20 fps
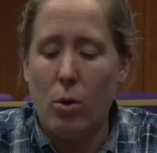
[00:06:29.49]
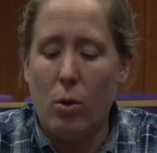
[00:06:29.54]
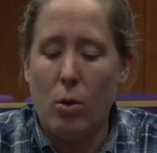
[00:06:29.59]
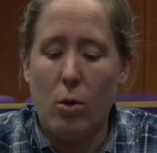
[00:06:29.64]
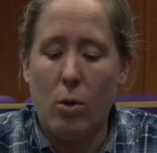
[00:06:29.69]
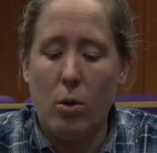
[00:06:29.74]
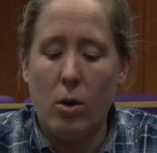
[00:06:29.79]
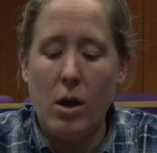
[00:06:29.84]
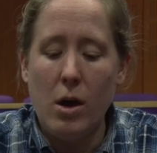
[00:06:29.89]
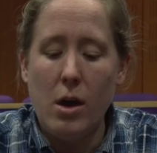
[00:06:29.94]

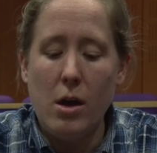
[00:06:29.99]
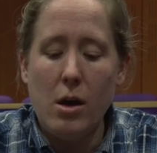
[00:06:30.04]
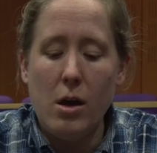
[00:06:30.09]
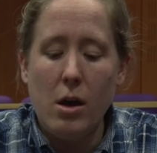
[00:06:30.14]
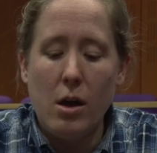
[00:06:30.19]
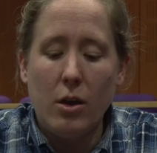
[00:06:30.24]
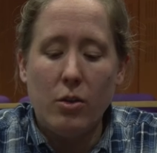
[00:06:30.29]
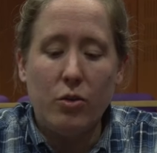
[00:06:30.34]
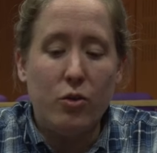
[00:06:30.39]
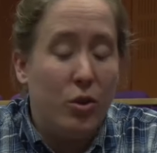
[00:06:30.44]
Or
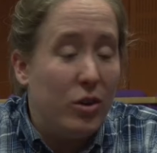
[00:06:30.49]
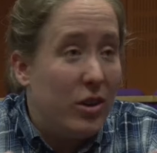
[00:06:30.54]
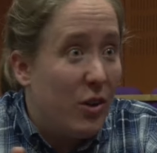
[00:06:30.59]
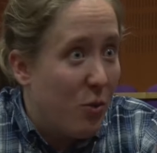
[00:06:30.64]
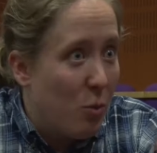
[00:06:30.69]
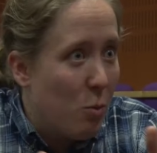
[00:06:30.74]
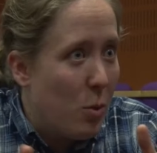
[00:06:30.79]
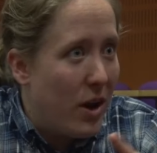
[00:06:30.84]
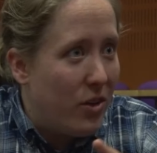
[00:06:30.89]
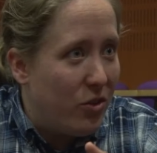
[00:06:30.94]
two
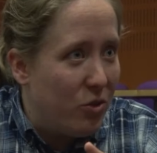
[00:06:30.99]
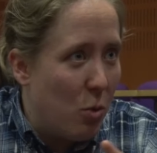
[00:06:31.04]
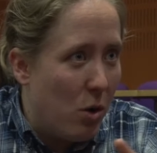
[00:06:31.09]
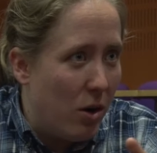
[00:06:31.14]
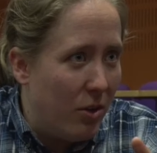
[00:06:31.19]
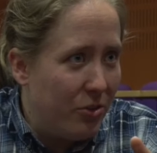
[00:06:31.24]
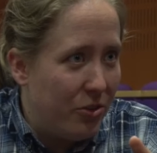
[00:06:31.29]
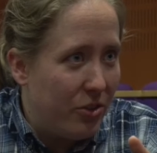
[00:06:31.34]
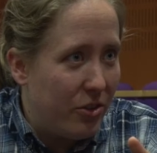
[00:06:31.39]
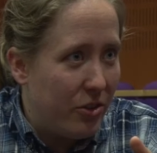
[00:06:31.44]
different ways to
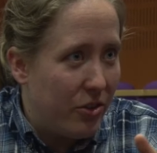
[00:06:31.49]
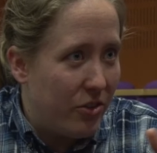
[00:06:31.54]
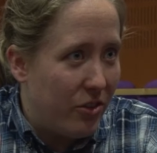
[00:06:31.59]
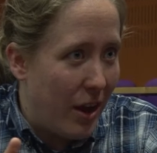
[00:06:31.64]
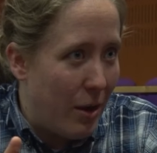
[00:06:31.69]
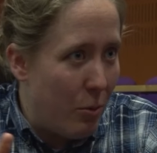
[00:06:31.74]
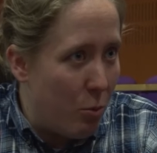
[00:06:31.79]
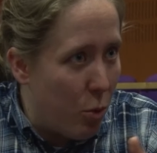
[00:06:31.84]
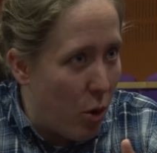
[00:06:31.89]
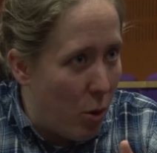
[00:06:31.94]
answer the
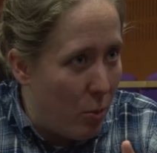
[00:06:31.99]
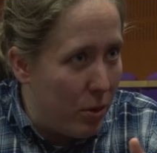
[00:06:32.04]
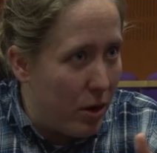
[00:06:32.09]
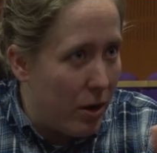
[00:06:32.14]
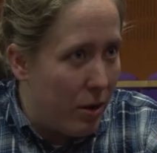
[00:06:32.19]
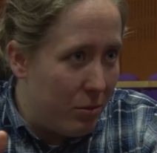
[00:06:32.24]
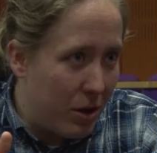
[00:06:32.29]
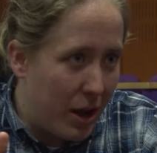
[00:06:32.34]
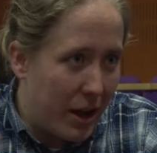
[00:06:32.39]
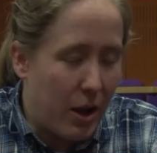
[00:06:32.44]
same
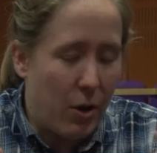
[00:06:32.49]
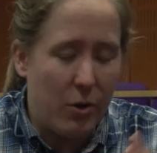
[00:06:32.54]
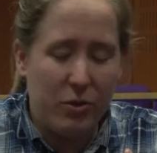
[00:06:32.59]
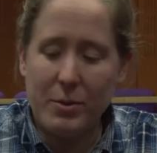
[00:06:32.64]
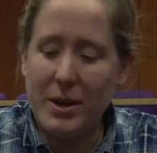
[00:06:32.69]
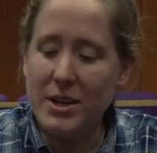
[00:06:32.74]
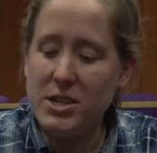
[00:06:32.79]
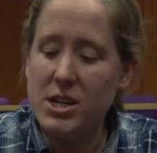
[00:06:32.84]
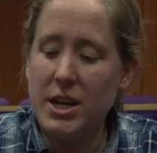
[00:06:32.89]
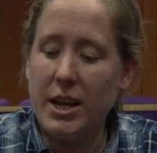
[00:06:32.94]
problem, like I
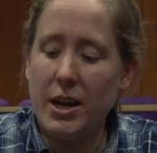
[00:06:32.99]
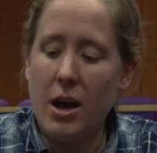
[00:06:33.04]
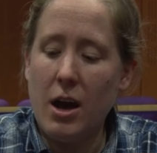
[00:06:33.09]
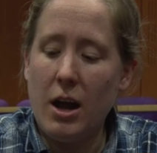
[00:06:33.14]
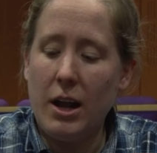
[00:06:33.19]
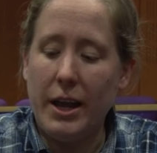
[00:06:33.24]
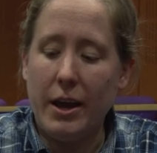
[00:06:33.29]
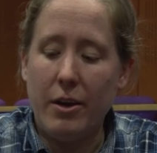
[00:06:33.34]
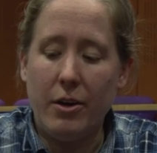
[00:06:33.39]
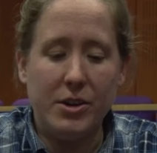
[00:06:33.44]
was mentioning
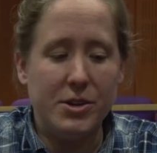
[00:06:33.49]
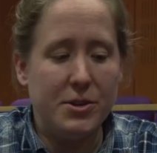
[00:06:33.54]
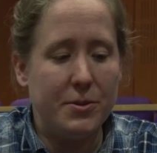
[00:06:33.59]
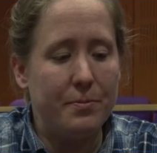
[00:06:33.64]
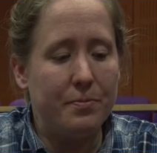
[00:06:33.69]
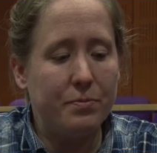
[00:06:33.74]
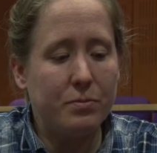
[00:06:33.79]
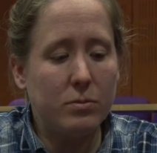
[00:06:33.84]
earlier, and